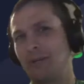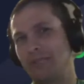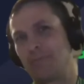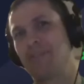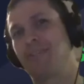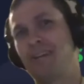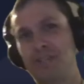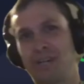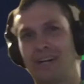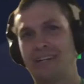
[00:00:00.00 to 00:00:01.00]
Well, I appreciate you
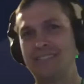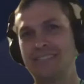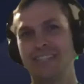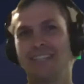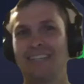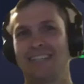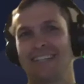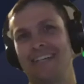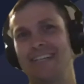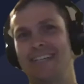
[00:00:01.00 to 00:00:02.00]
sharing
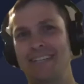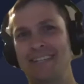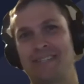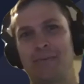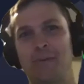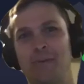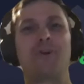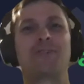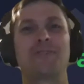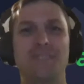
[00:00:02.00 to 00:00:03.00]
uh, some of the
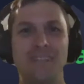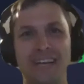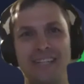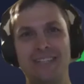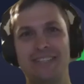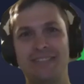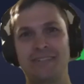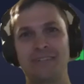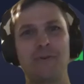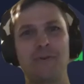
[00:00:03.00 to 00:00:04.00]
personal sides
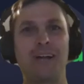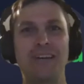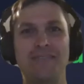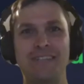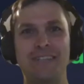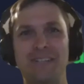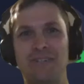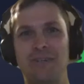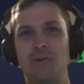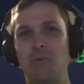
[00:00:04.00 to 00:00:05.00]
of, of your life in
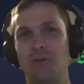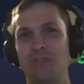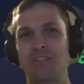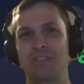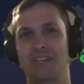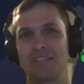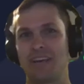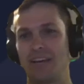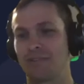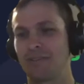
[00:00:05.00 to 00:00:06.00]
addition to what we'll discuss
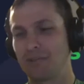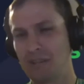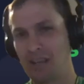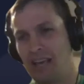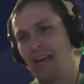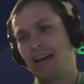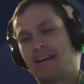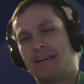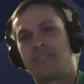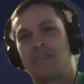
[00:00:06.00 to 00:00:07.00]
now. So,
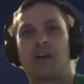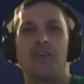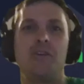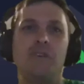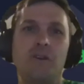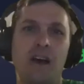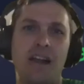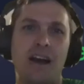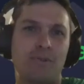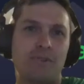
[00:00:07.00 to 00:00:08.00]
uh, so Charlie, you've, you've had
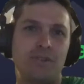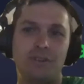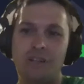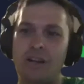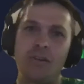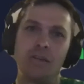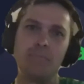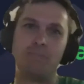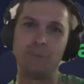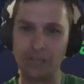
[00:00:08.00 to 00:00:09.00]
an opportunity to not
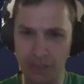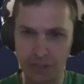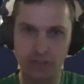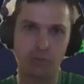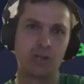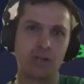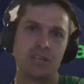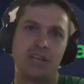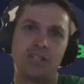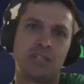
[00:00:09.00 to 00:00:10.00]
only build
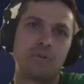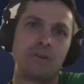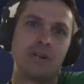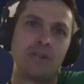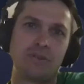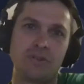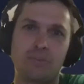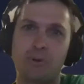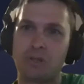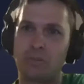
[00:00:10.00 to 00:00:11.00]
organizations, but also
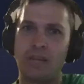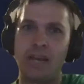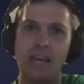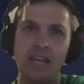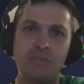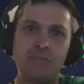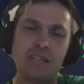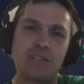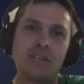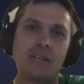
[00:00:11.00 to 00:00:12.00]
support them in that angel
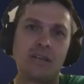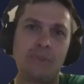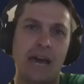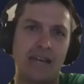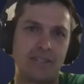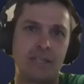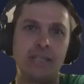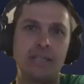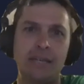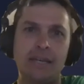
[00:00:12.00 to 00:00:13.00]
investing
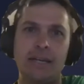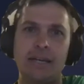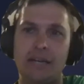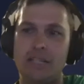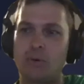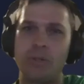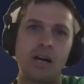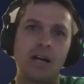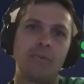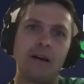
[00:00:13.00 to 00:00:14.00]
capacity. Uh, and so we
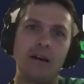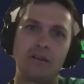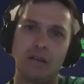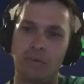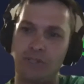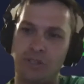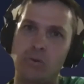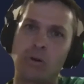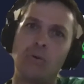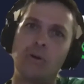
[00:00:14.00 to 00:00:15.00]
talk about companies that are
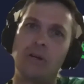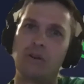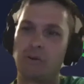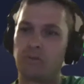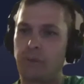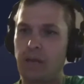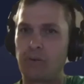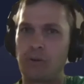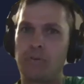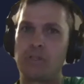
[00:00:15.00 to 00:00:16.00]
growing, going from that
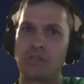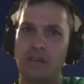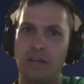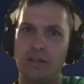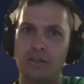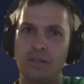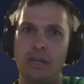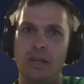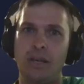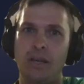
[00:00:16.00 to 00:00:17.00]
growth to scale,
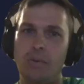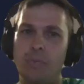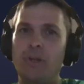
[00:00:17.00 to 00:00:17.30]
you know,